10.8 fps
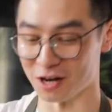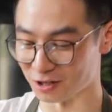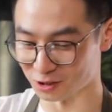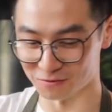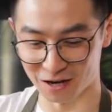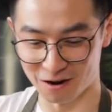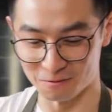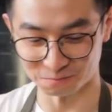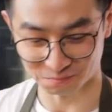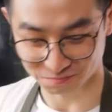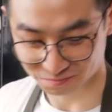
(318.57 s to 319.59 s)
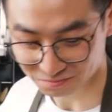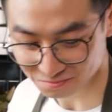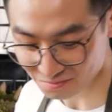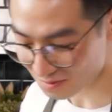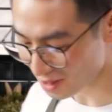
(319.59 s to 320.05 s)
chunks of
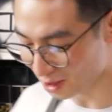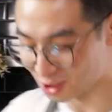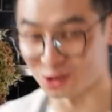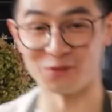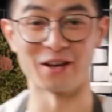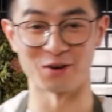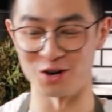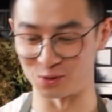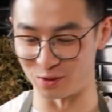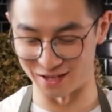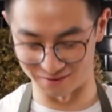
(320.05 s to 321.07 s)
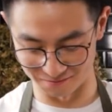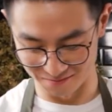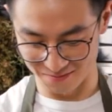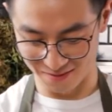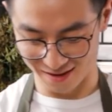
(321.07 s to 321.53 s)
salt that goes with it,
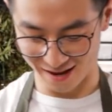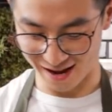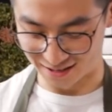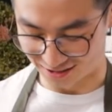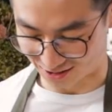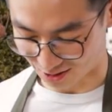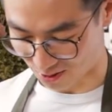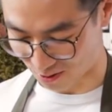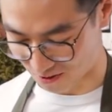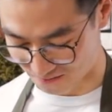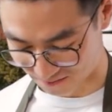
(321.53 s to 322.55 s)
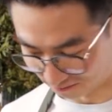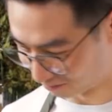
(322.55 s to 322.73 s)
and it's so good.